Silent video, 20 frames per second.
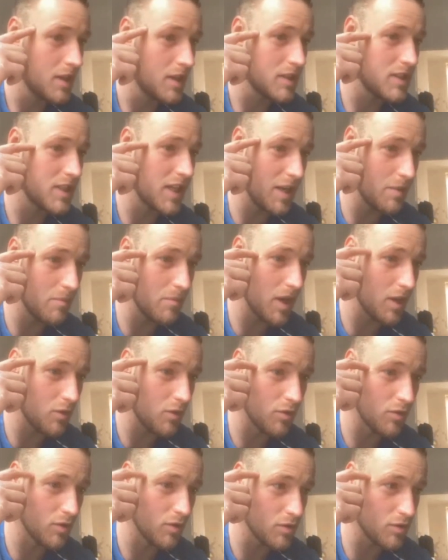team that
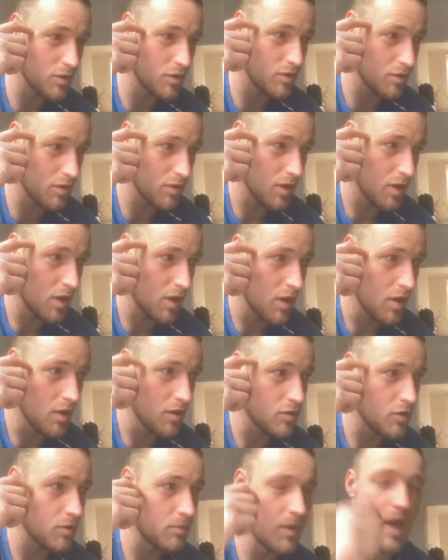goes
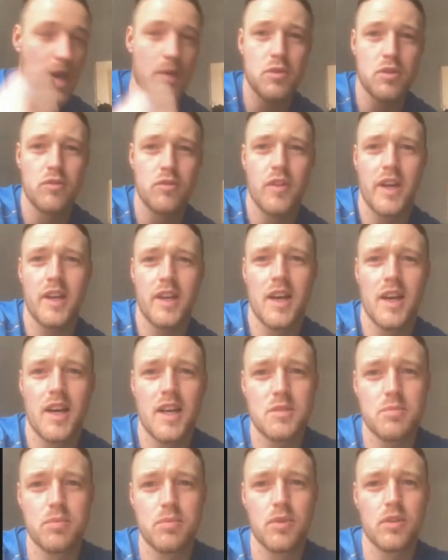sometimes
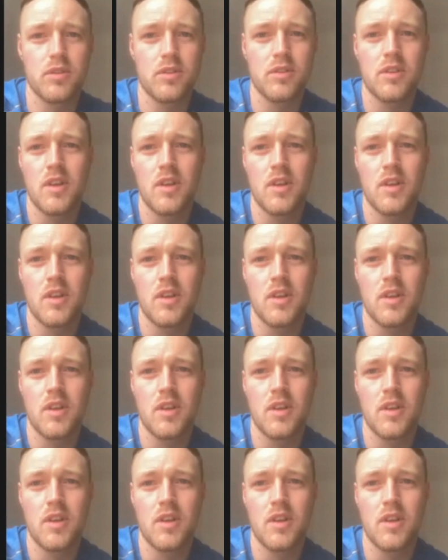unrecognised, but